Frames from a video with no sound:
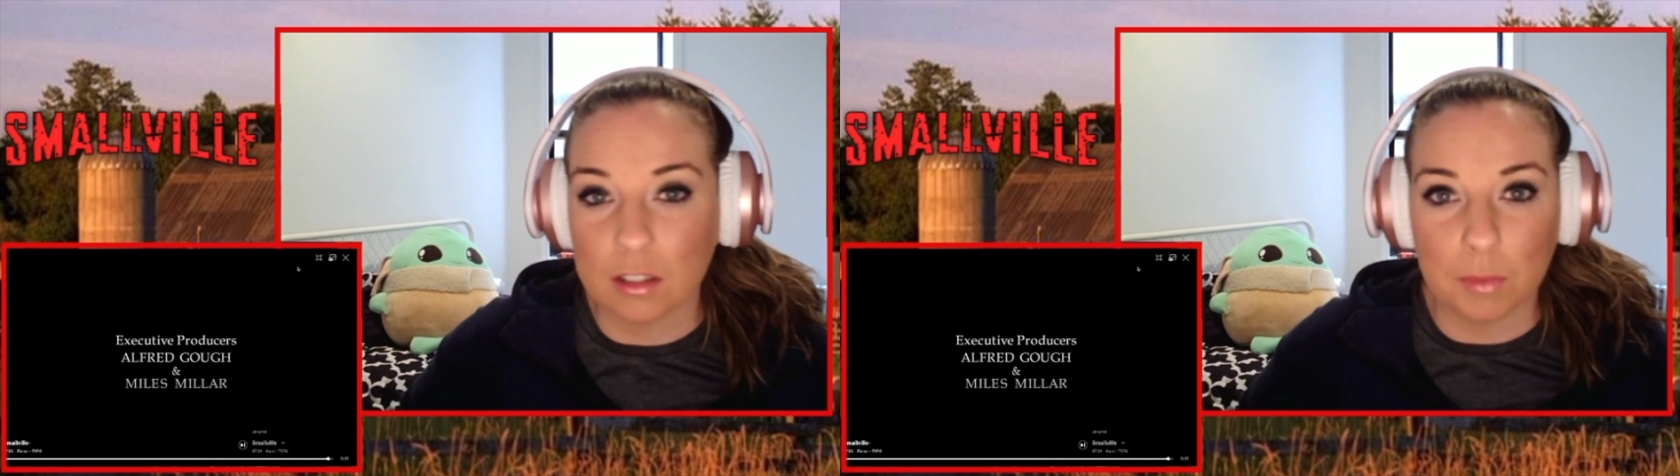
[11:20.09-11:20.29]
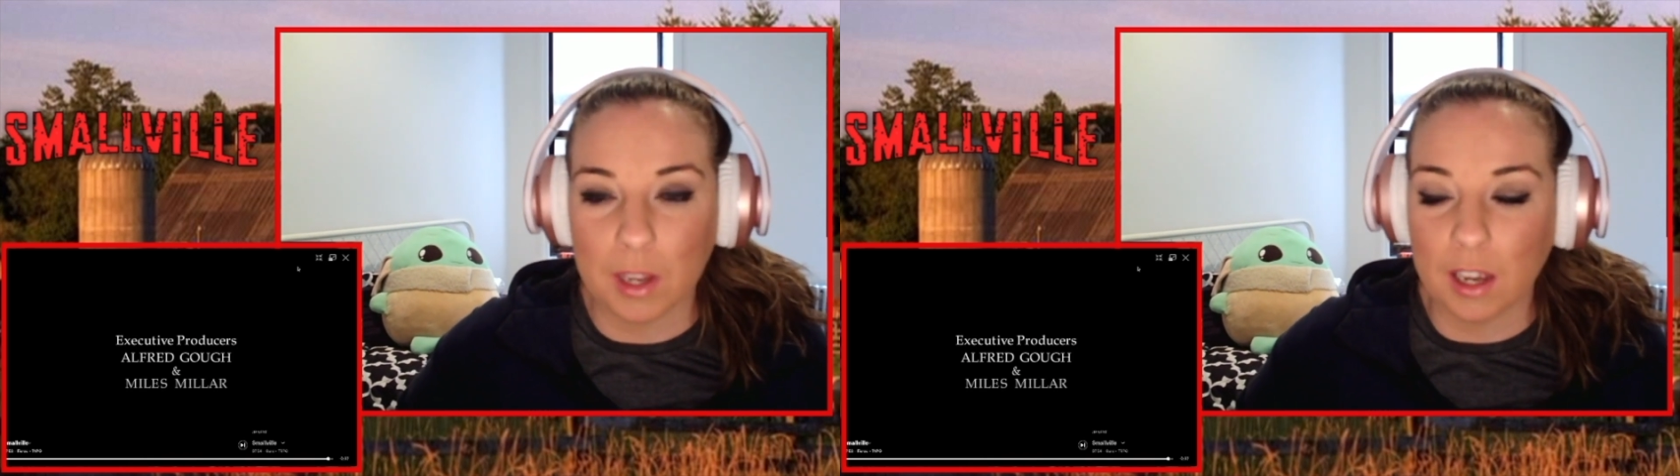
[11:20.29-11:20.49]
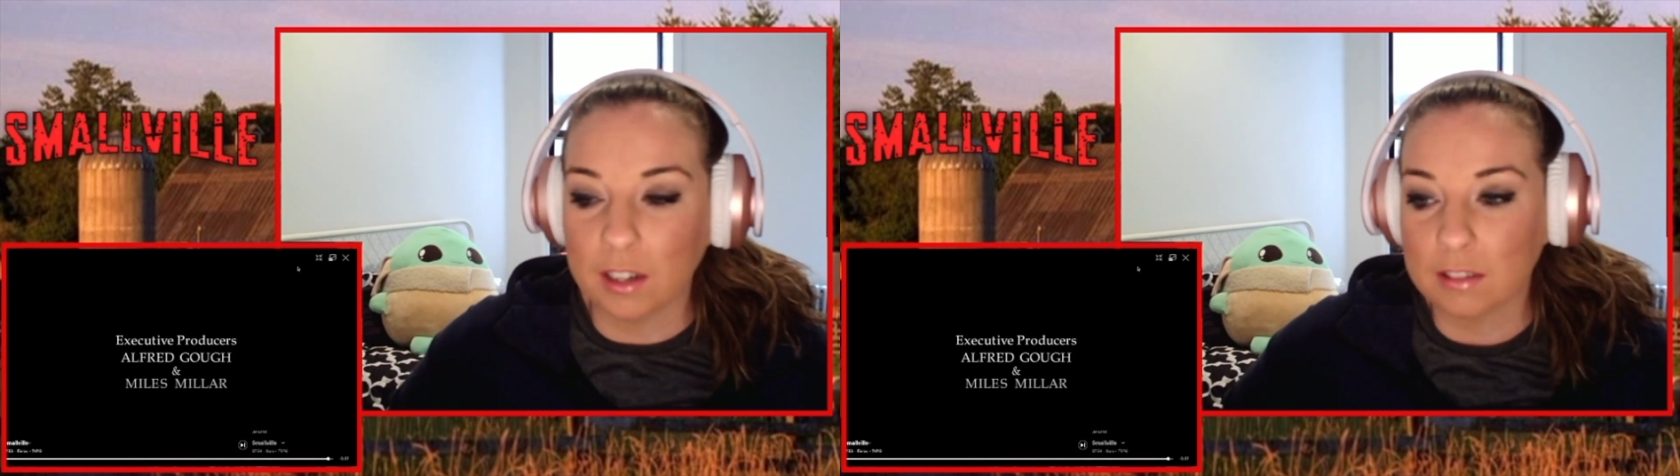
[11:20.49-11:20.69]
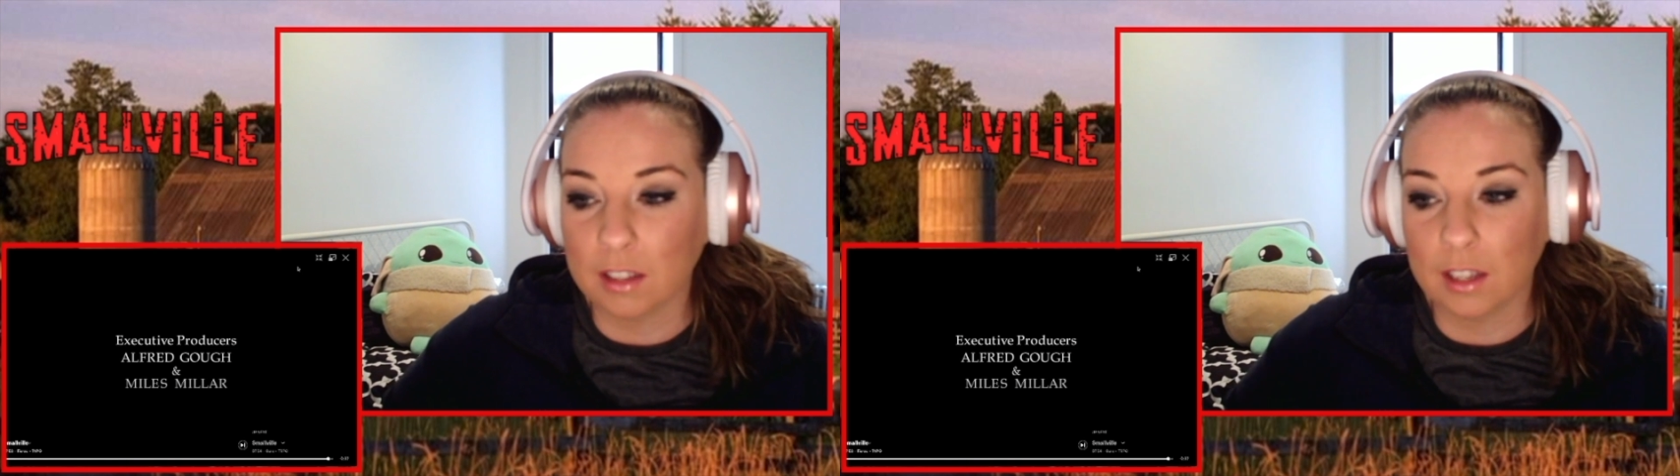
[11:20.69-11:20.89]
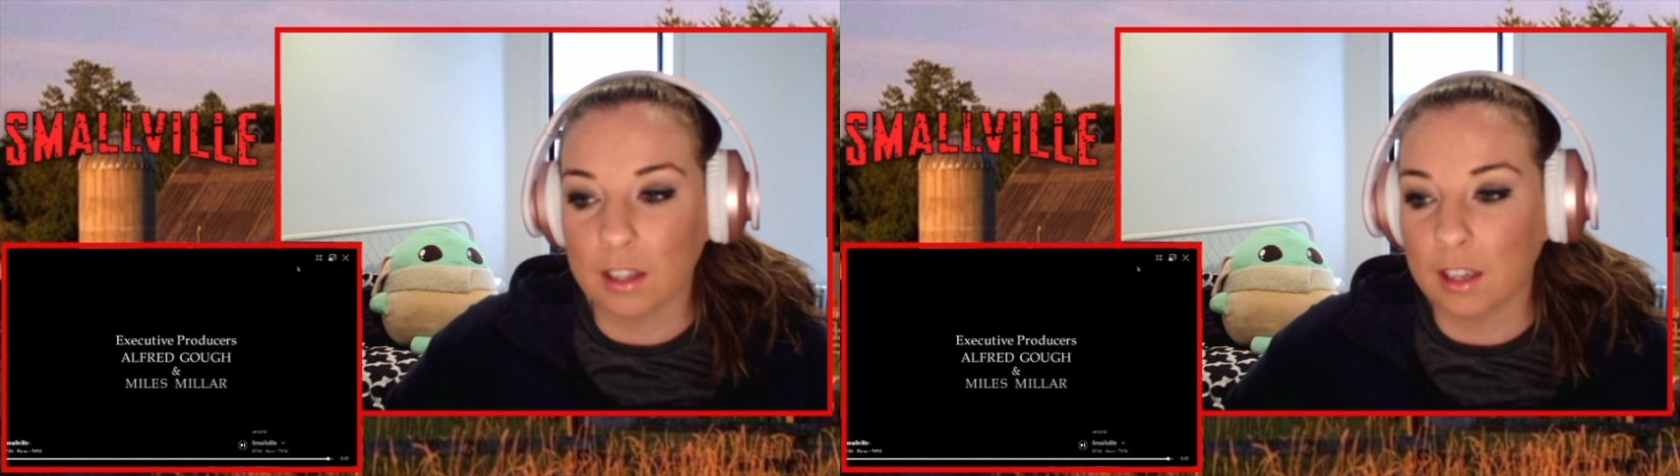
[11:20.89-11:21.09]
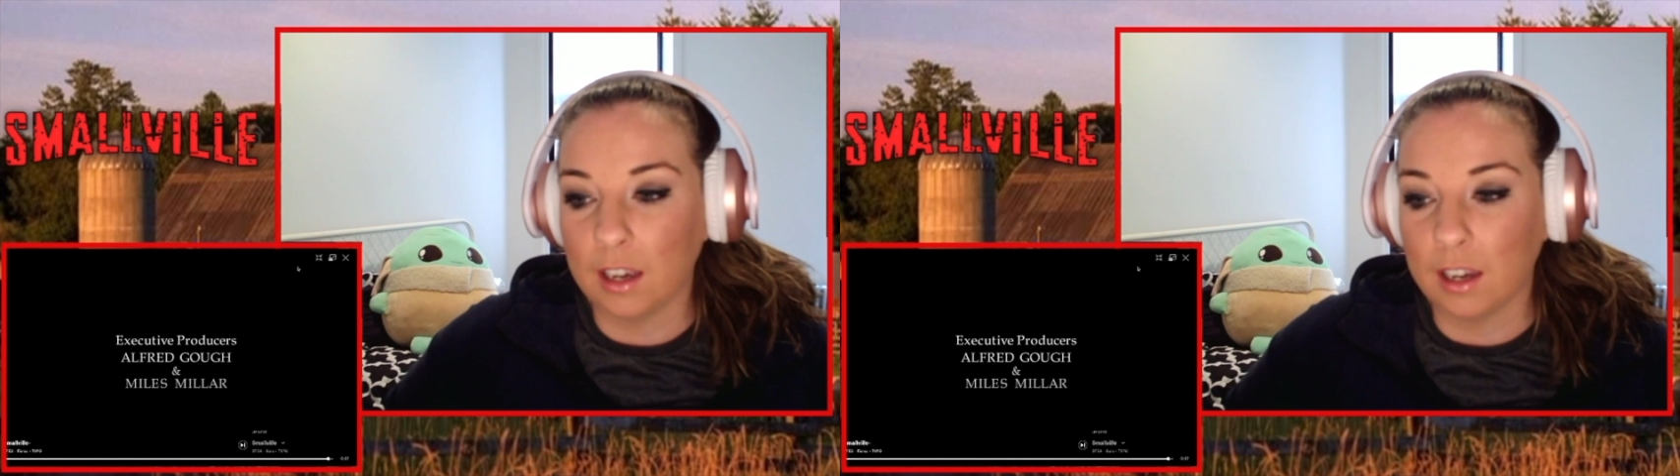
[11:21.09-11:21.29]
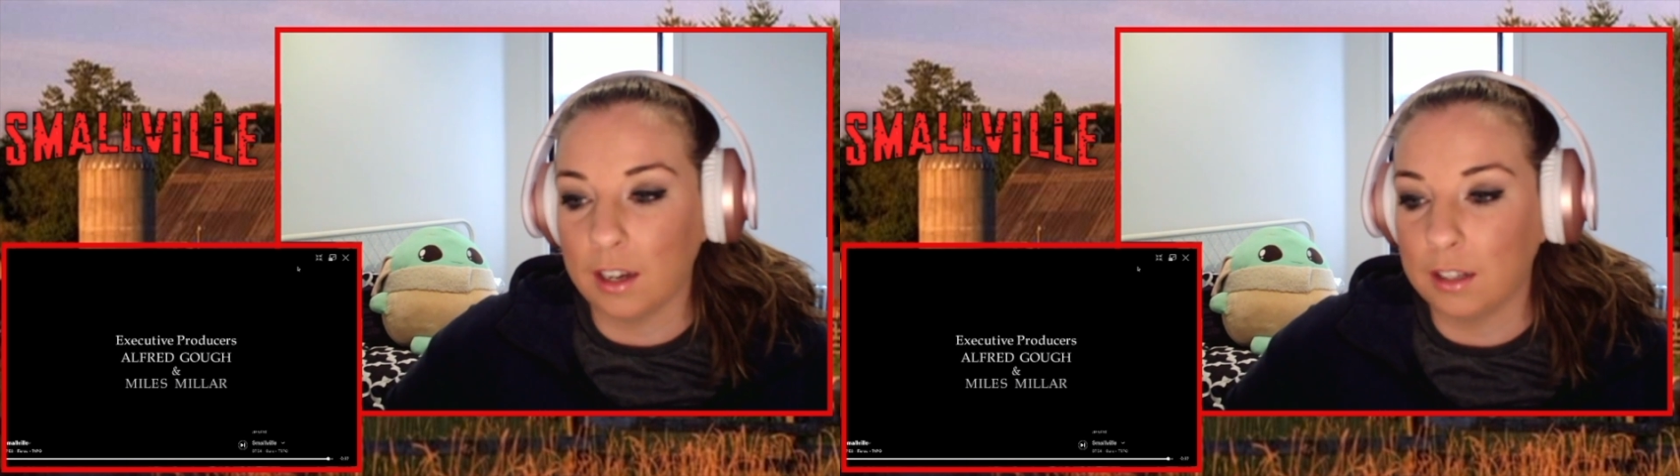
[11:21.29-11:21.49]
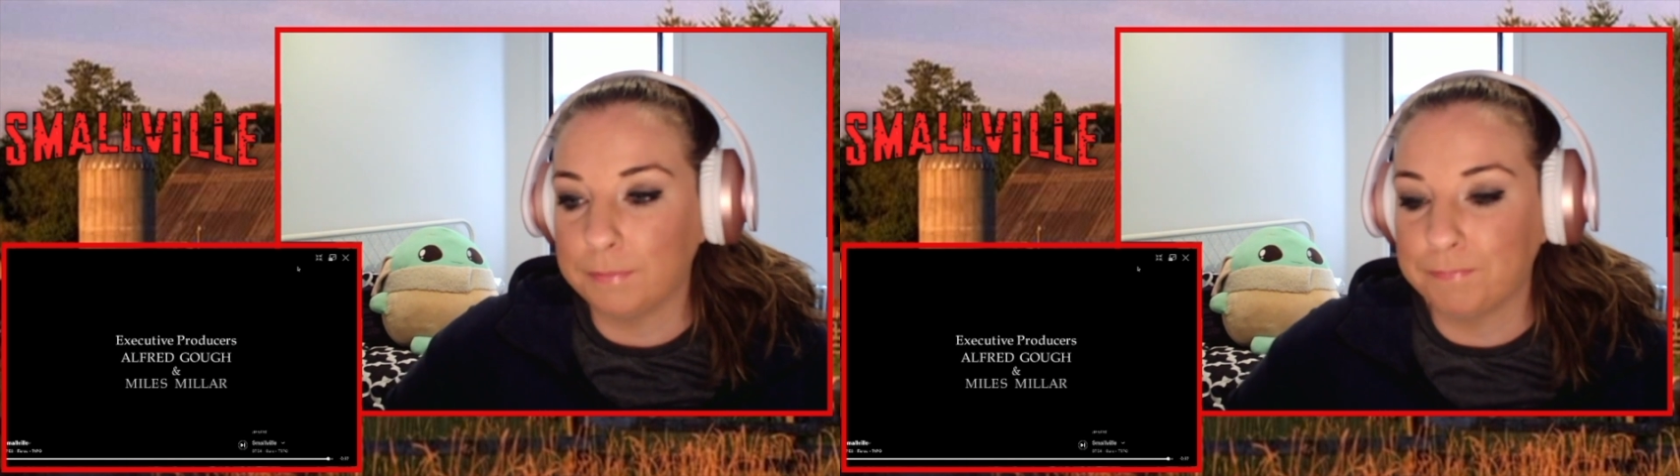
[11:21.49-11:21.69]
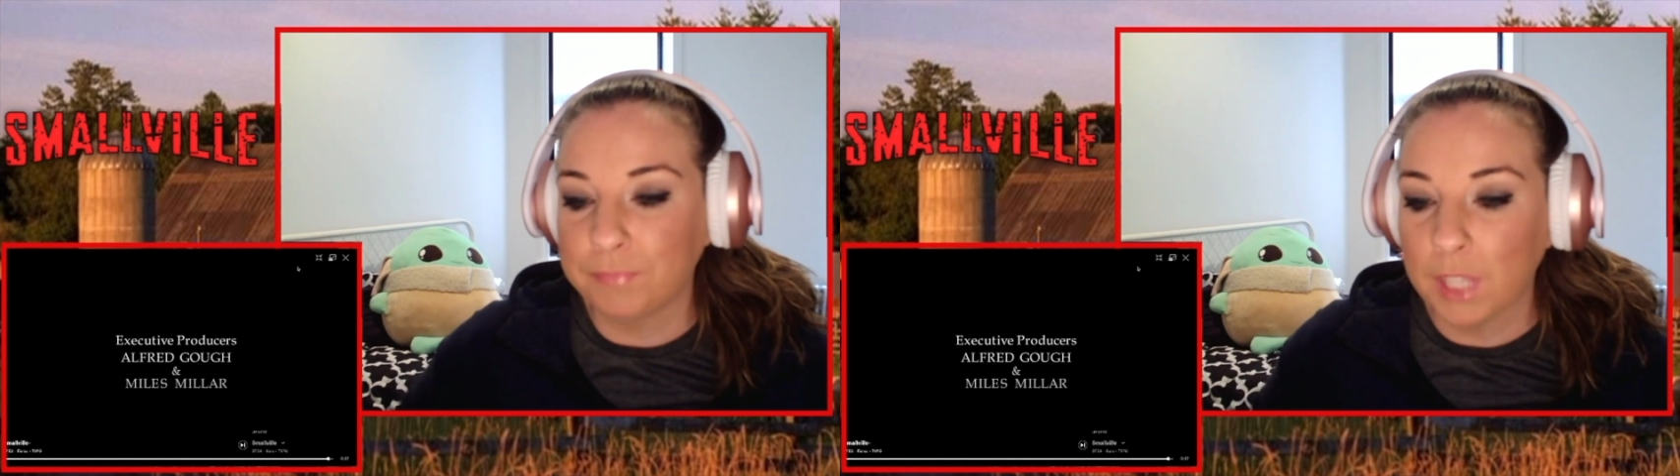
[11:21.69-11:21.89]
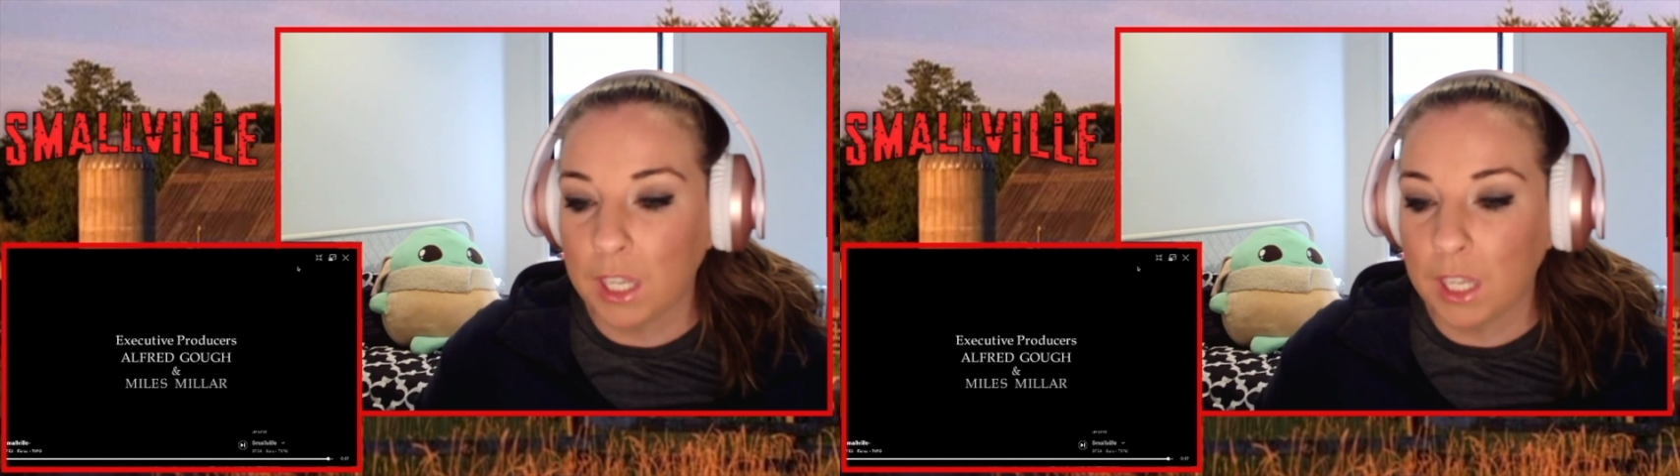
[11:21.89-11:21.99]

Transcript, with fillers: To be honest, like um,